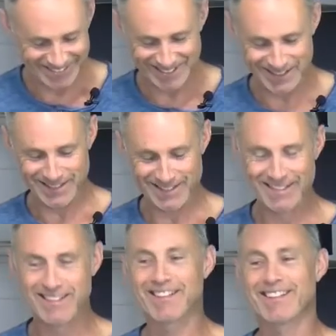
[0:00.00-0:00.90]

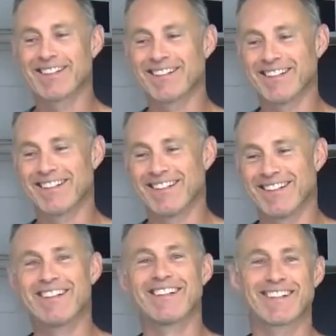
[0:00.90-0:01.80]

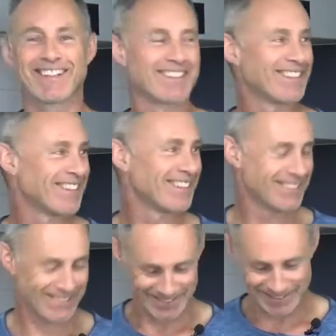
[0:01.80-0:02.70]

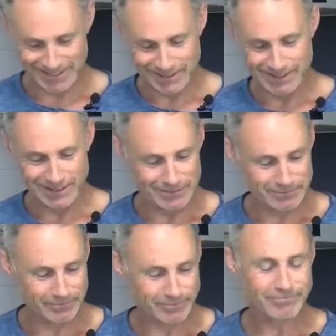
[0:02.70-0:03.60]

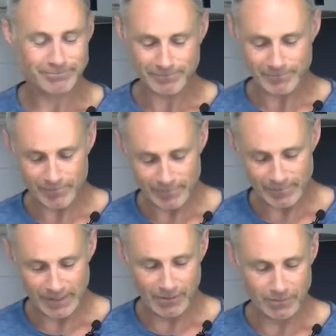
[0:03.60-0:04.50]

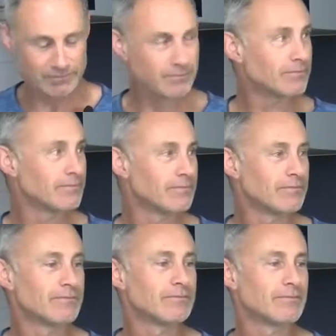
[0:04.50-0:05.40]

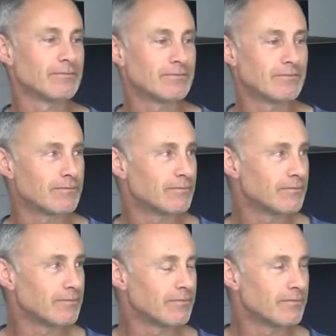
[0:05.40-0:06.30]

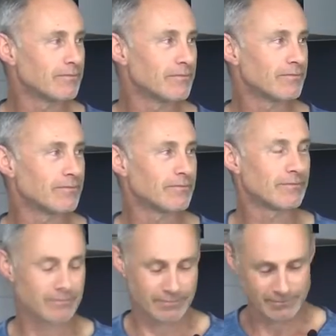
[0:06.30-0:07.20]

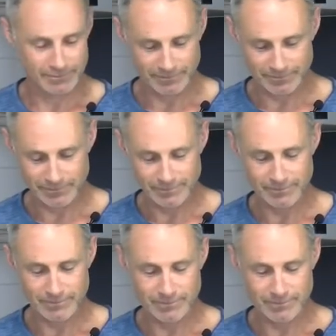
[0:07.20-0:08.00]
(not speaking)